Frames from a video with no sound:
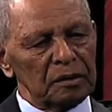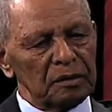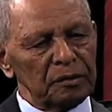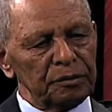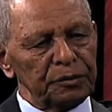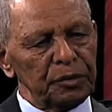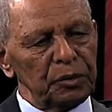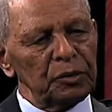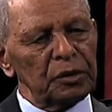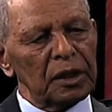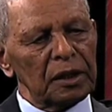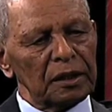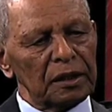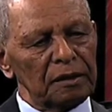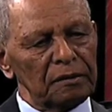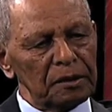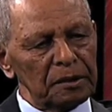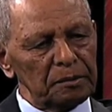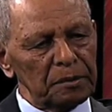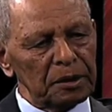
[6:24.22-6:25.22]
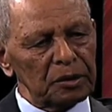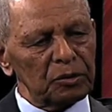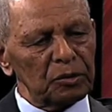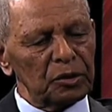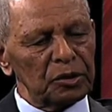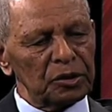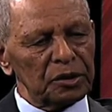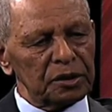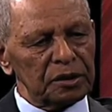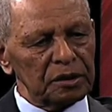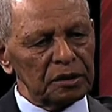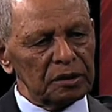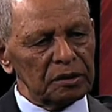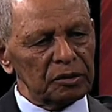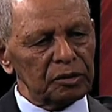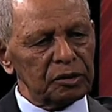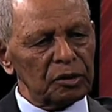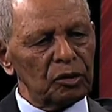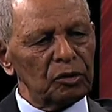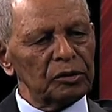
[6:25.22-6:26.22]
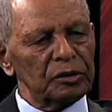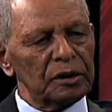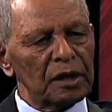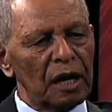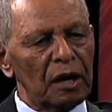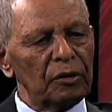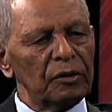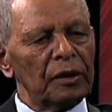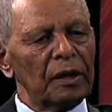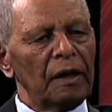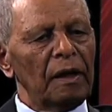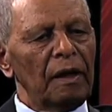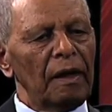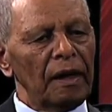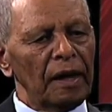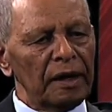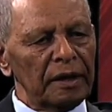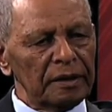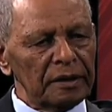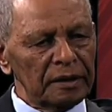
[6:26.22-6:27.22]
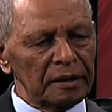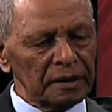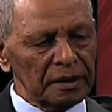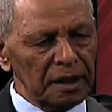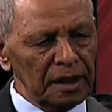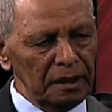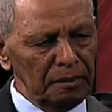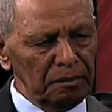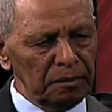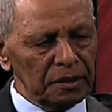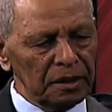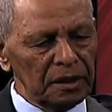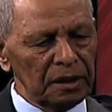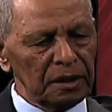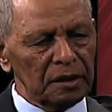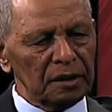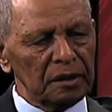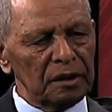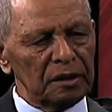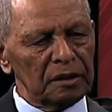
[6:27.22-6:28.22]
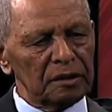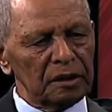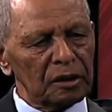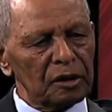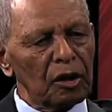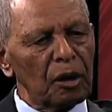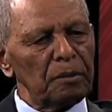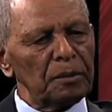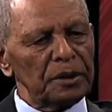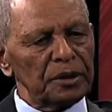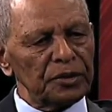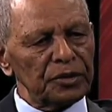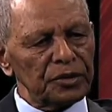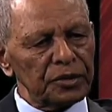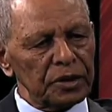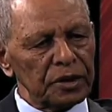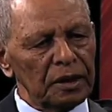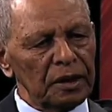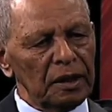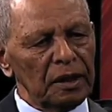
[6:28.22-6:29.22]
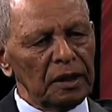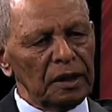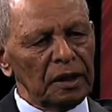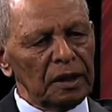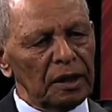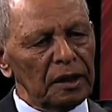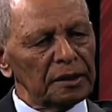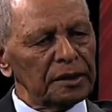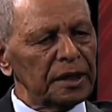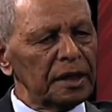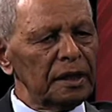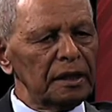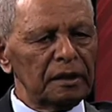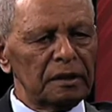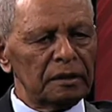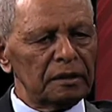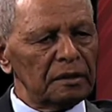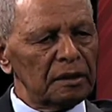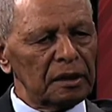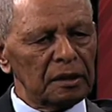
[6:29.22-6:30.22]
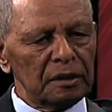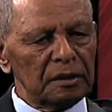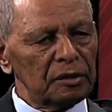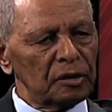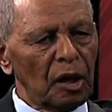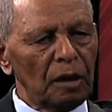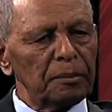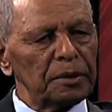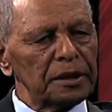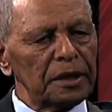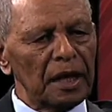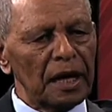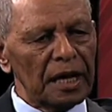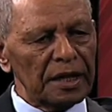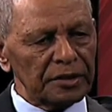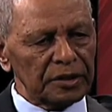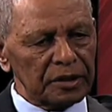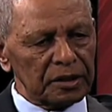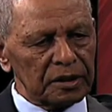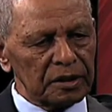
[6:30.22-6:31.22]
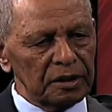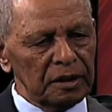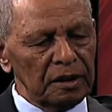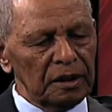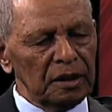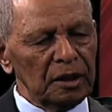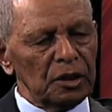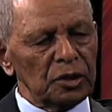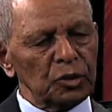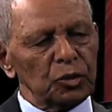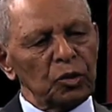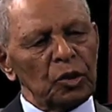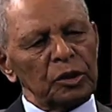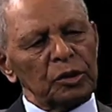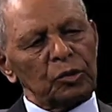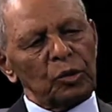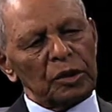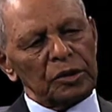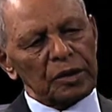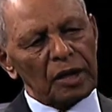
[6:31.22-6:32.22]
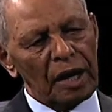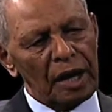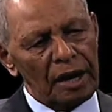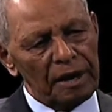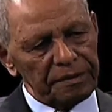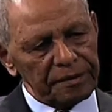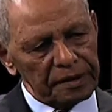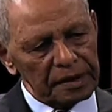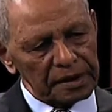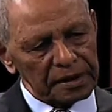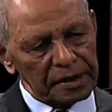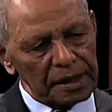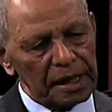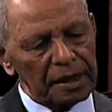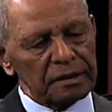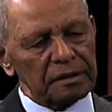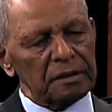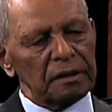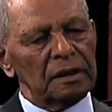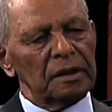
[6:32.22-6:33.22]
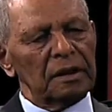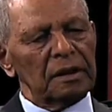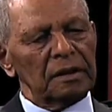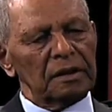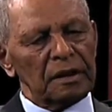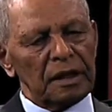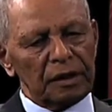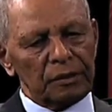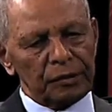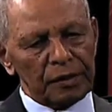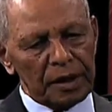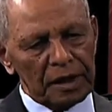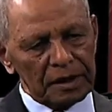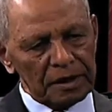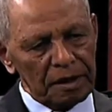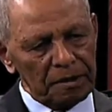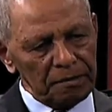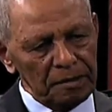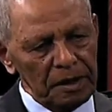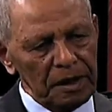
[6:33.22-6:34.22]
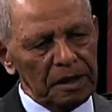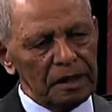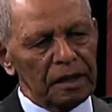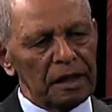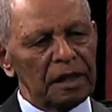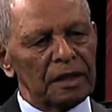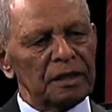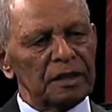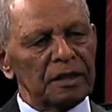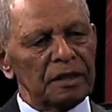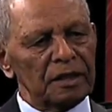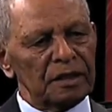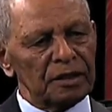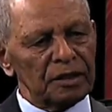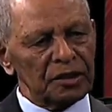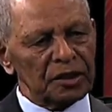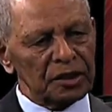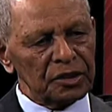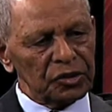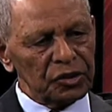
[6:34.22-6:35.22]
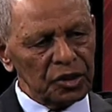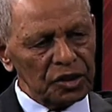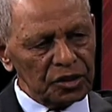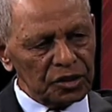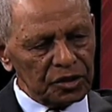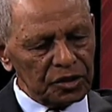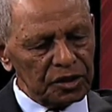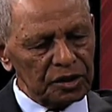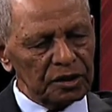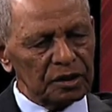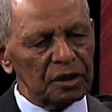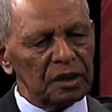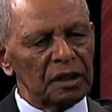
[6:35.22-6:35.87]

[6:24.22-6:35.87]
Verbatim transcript: feudal government was thrown down and came the communists, nobody asked. So it was after that that Francaviglia suggested